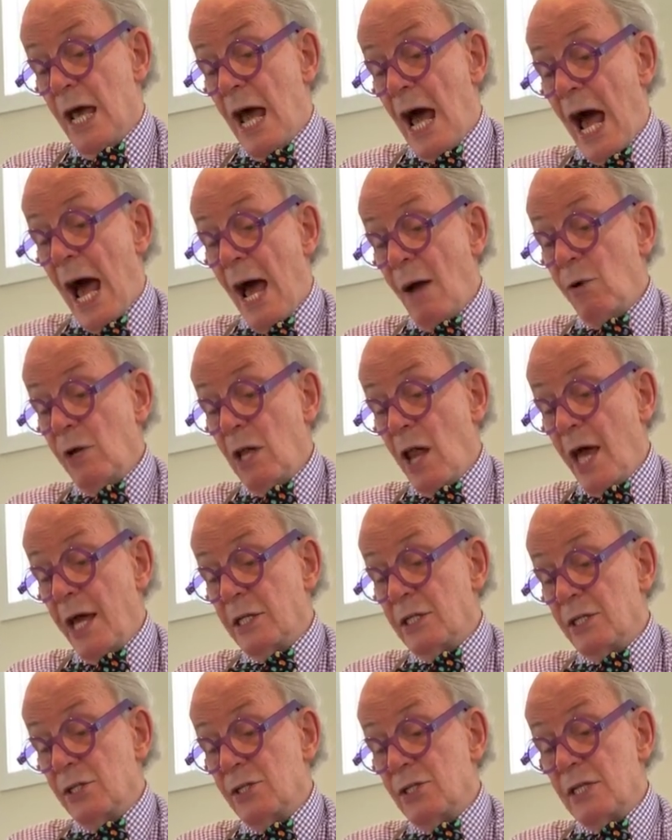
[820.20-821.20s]
I would like
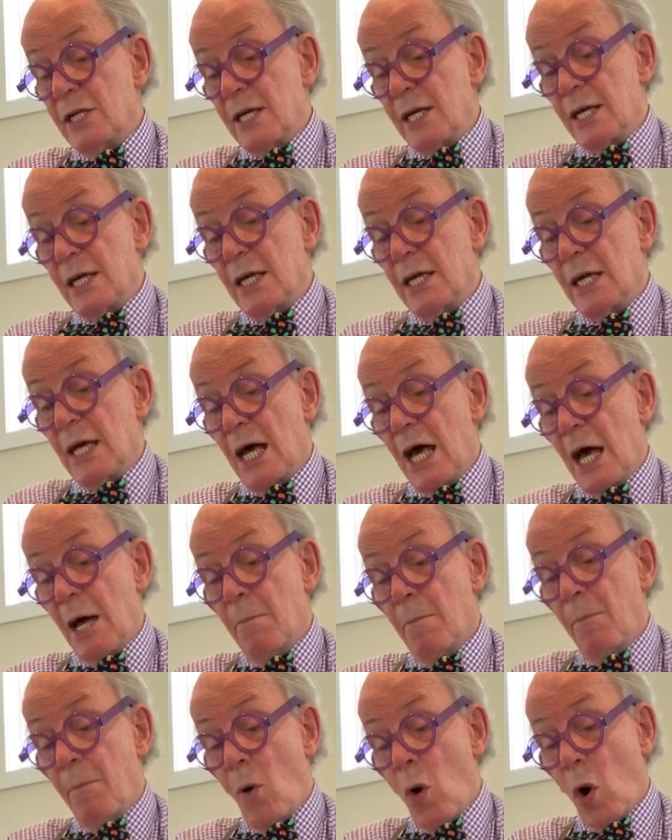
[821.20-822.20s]
to see a
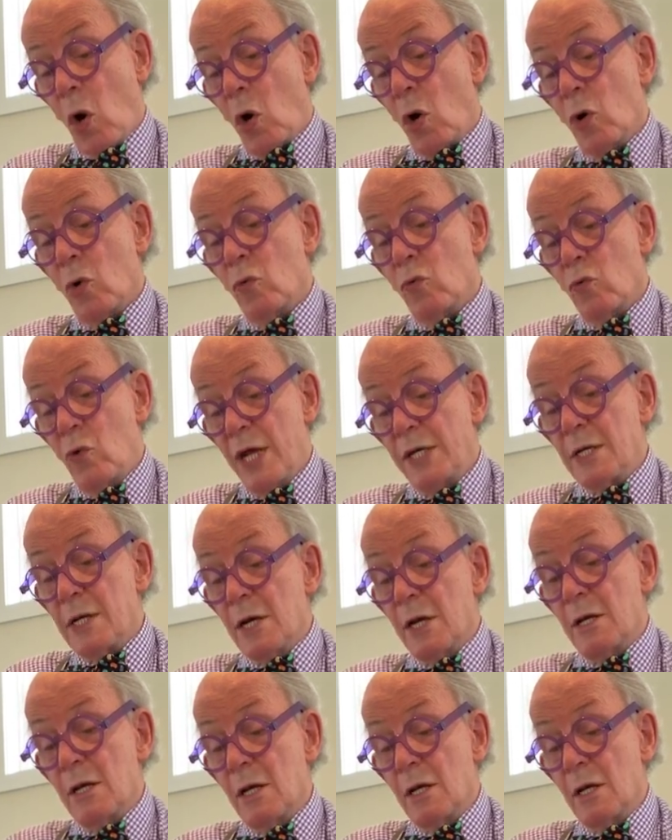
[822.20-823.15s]
book written